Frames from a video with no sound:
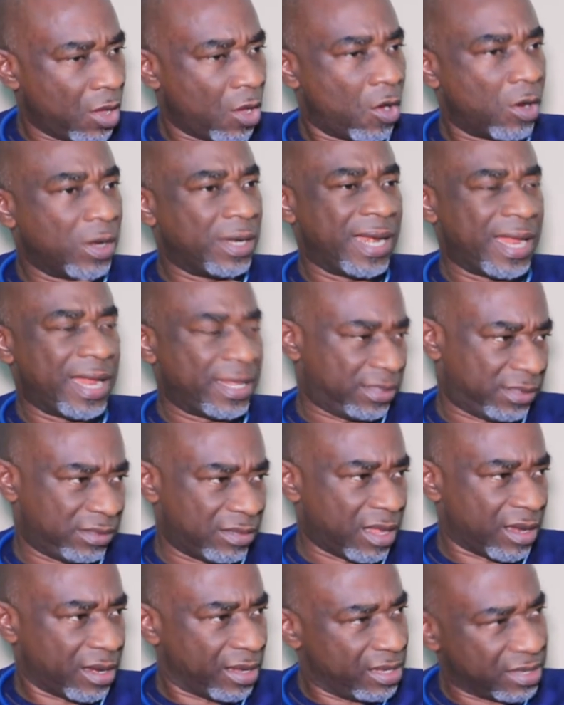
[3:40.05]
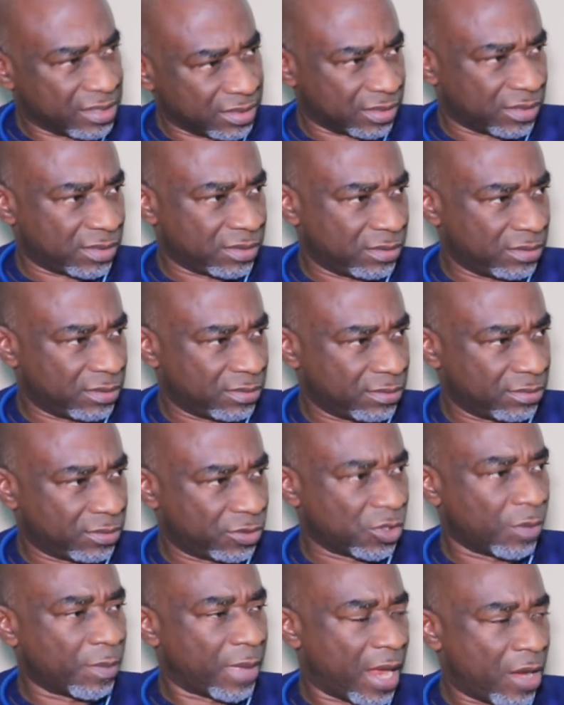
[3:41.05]
Unless there is
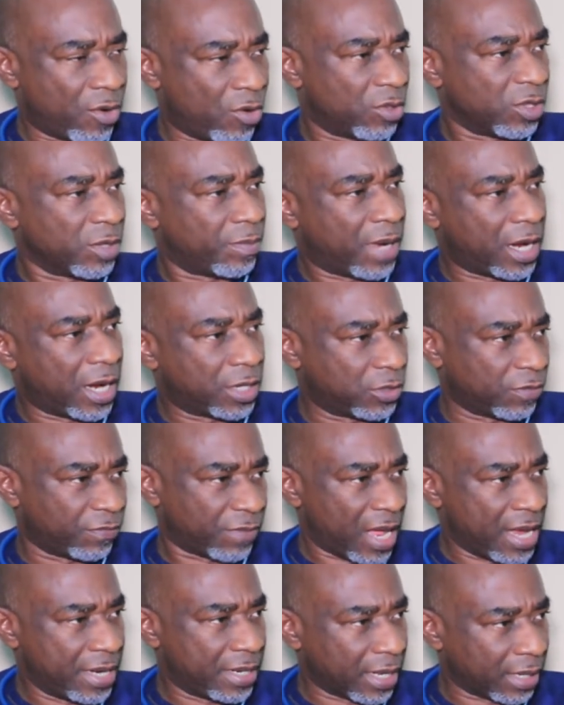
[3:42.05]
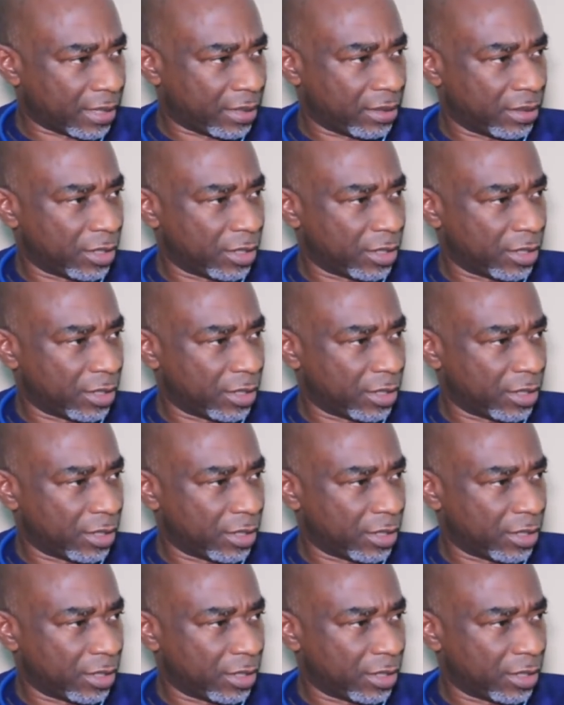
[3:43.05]
some error on the part of INEC